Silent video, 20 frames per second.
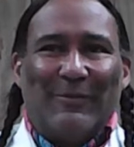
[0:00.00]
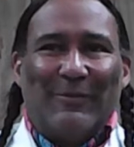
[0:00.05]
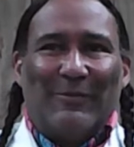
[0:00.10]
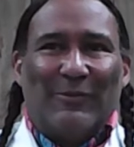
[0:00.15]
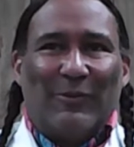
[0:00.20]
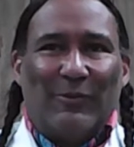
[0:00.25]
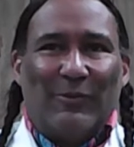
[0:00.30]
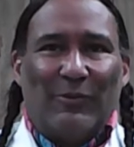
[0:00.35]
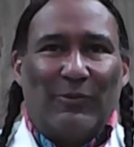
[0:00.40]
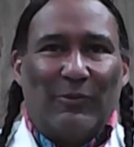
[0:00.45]

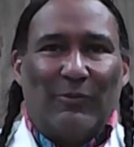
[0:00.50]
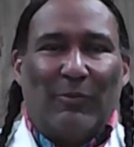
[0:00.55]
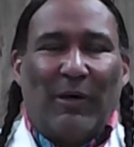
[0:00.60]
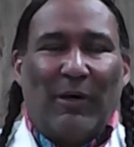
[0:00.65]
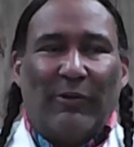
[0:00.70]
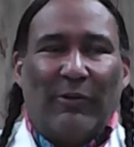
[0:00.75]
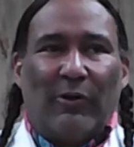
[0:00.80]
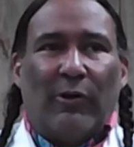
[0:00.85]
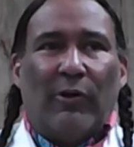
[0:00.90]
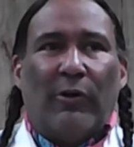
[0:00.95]
To
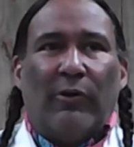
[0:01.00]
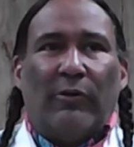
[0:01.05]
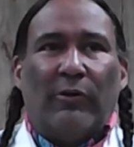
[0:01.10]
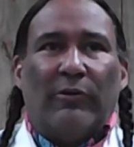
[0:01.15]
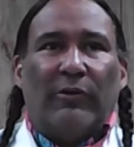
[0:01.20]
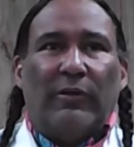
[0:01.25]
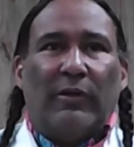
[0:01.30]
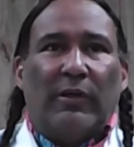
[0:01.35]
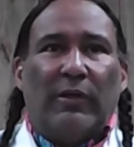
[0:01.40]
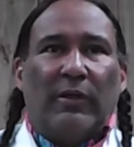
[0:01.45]
Mother
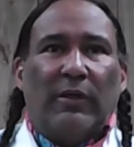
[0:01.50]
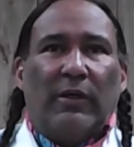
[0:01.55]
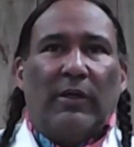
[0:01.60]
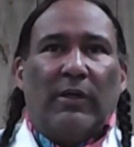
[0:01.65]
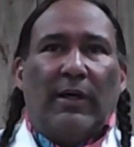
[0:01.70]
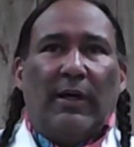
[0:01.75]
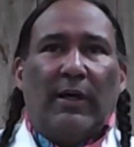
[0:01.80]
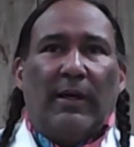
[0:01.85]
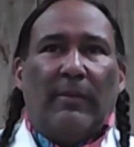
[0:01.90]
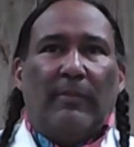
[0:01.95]
Earth,
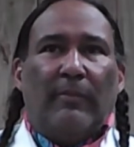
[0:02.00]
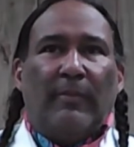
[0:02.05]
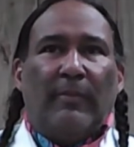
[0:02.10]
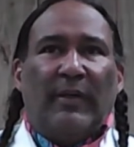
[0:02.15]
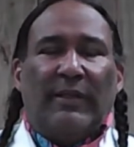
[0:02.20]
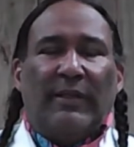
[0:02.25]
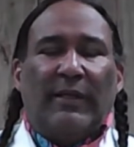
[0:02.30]
but